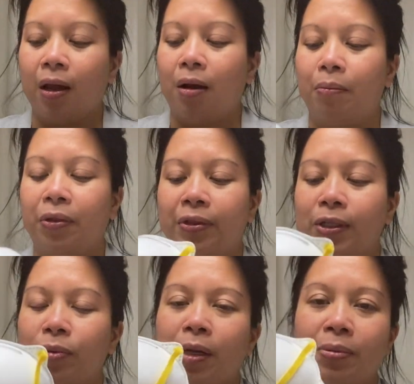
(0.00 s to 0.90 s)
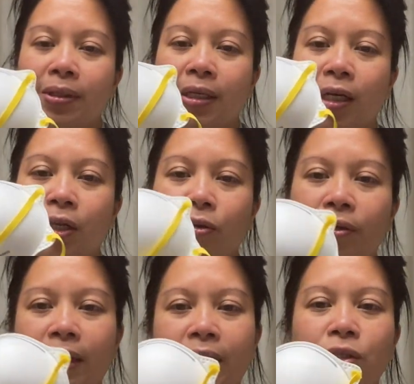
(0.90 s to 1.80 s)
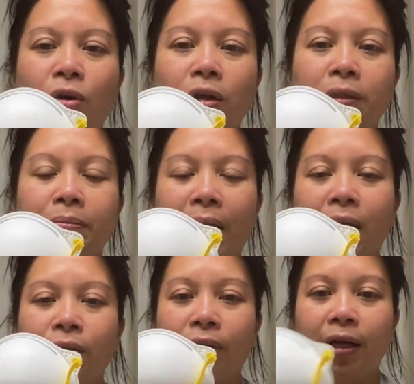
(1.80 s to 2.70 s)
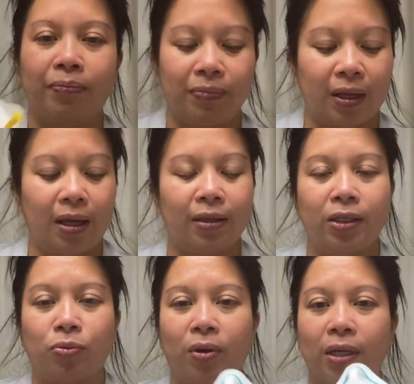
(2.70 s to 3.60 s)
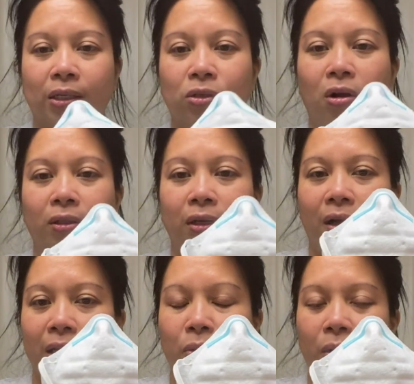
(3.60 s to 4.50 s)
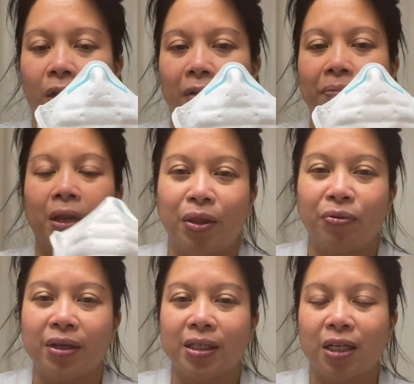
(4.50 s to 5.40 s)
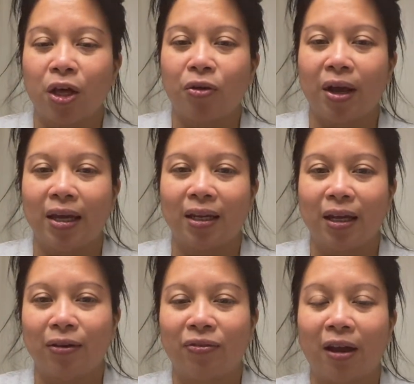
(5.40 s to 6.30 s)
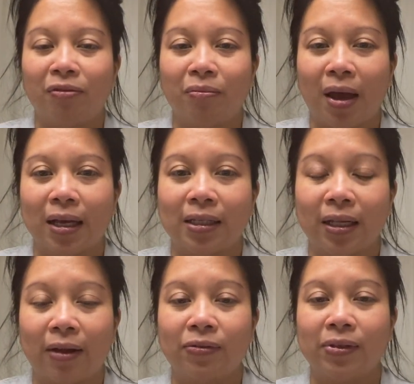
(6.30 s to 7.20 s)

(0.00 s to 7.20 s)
but this one in particular is called Macrite, and this one is called Honeywell. There is another N95 mask that I've